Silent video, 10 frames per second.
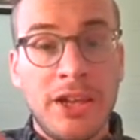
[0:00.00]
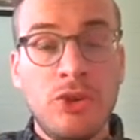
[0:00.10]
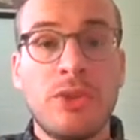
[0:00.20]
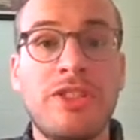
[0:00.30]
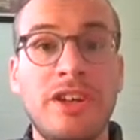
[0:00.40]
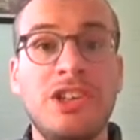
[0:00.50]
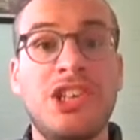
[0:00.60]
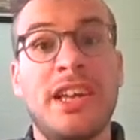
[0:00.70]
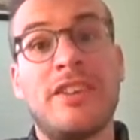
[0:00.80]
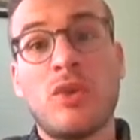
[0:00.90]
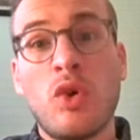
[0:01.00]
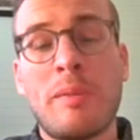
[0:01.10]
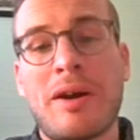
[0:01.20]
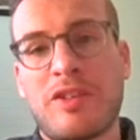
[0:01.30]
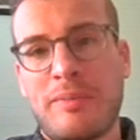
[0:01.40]
In your third year, it's all
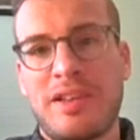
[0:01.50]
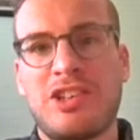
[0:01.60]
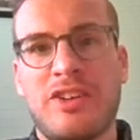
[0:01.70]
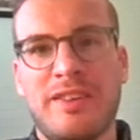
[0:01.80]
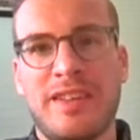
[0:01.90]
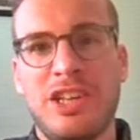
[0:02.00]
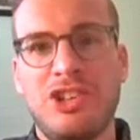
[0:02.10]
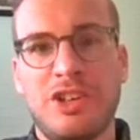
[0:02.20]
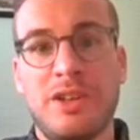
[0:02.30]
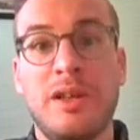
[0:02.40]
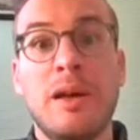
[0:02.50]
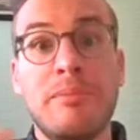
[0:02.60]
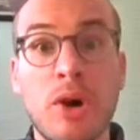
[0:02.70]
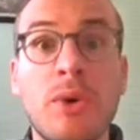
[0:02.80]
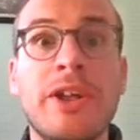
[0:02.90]
about specialisation,
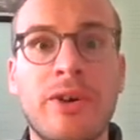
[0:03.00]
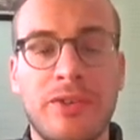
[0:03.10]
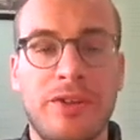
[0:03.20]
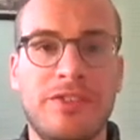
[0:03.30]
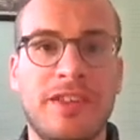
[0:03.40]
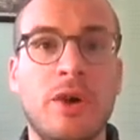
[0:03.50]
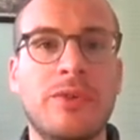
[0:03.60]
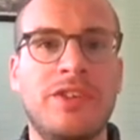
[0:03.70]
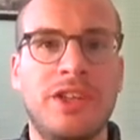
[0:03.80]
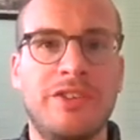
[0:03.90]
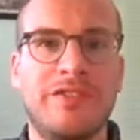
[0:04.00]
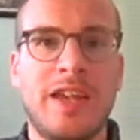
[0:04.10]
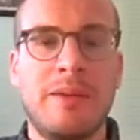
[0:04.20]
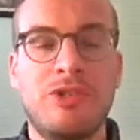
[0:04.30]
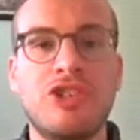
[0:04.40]
building on those skills that you've
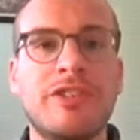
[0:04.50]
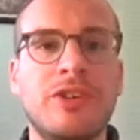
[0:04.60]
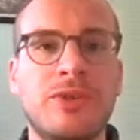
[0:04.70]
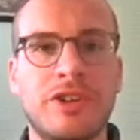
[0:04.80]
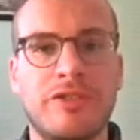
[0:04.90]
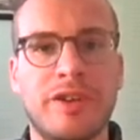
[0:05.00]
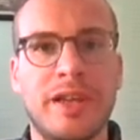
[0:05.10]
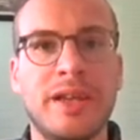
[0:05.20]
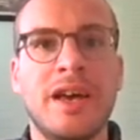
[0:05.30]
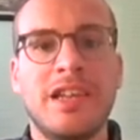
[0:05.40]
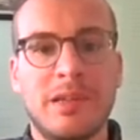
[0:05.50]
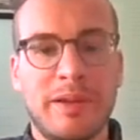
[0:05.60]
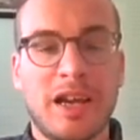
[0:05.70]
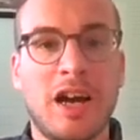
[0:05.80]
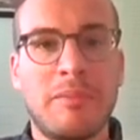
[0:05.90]
developed during your degree to
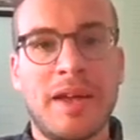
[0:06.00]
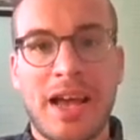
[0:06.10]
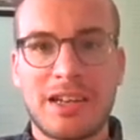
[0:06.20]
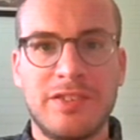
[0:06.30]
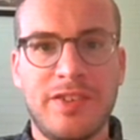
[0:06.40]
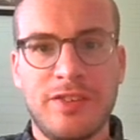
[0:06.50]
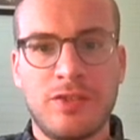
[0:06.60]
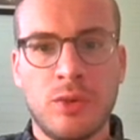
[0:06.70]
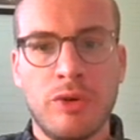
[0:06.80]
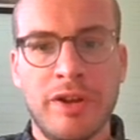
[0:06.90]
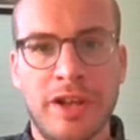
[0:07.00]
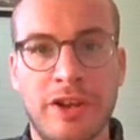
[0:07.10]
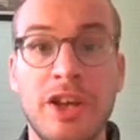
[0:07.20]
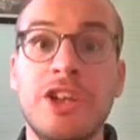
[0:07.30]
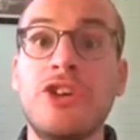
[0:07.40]
become an active historian.
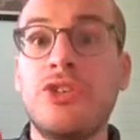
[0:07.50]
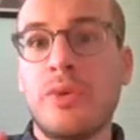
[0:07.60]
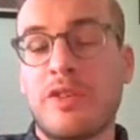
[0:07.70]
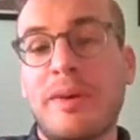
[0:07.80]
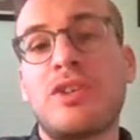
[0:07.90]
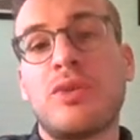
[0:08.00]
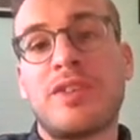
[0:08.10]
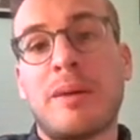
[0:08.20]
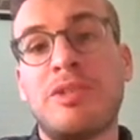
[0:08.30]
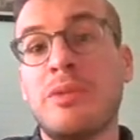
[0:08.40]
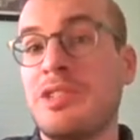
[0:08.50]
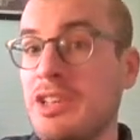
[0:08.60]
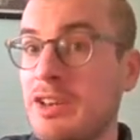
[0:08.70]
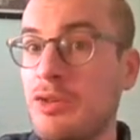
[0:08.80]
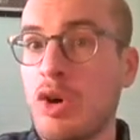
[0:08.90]
You do a special subject, which
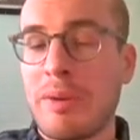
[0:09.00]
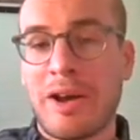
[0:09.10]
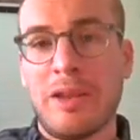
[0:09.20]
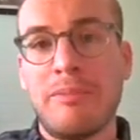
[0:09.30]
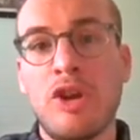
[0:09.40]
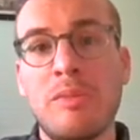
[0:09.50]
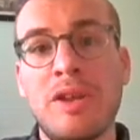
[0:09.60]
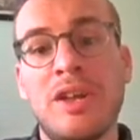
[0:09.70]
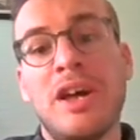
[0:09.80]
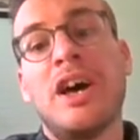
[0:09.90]
I'm going to talk about in a moment,